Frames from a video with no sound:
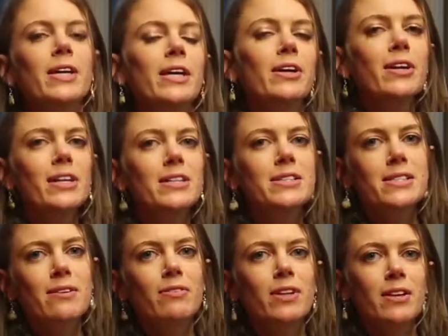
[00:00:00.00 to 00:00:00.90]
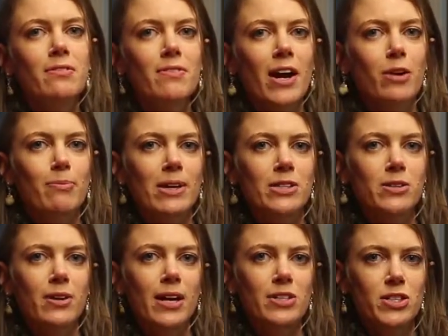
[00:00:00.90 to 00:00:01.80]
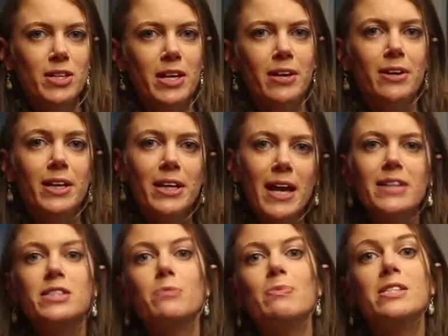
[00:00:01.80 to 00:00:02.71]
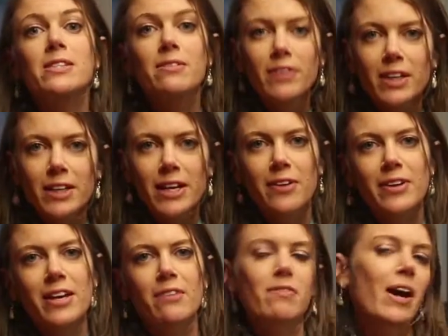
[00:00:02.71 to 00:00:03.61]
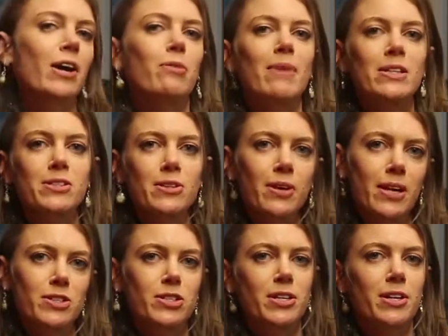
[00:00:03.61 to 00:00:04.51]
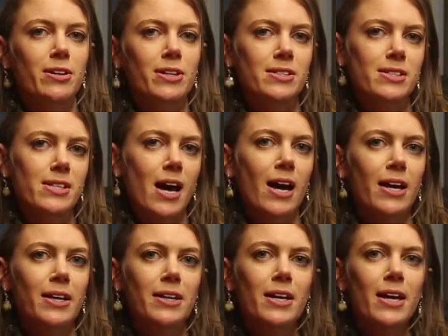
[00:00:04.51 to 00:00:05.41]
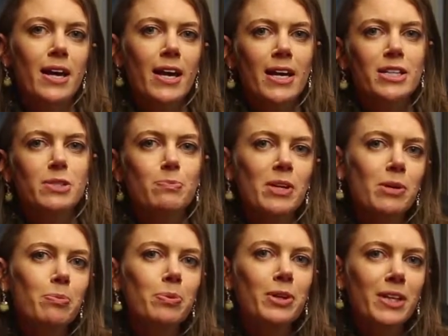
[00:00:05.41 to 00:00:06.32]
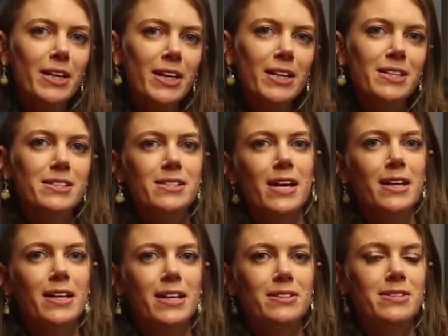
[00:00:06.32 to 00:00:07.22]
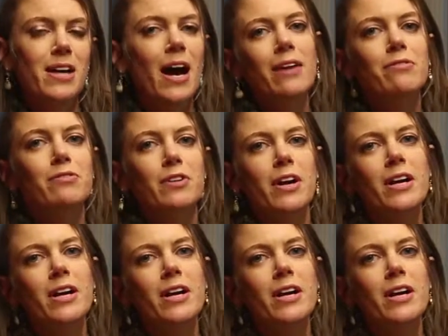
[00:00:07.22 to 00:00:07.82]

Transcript: Here in civil and environmental engineering, and specifically on the environmental engineering side, it's been a pretty exciting time for